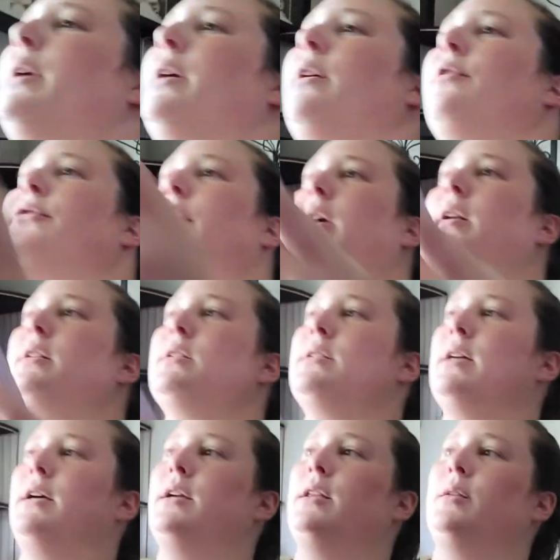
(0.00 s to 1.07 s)
here. I forgot to
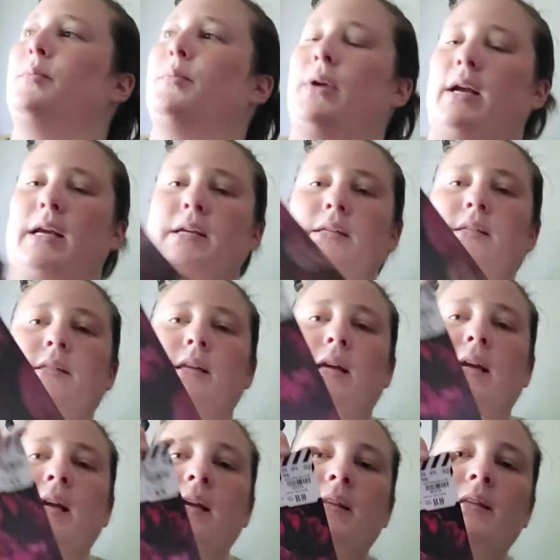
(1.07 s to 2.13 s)
tell you the price.
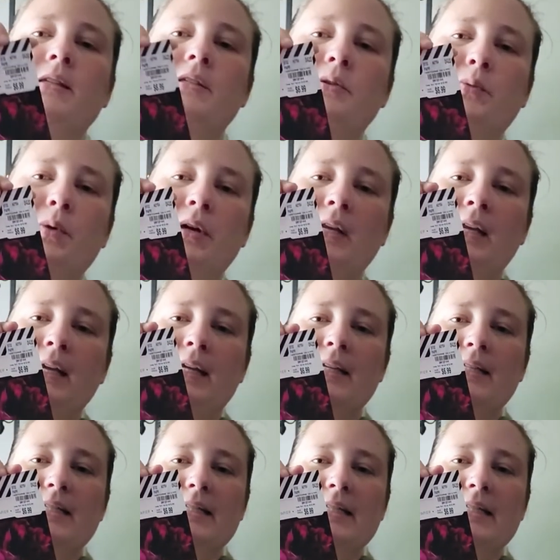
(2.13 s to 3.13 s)
This one is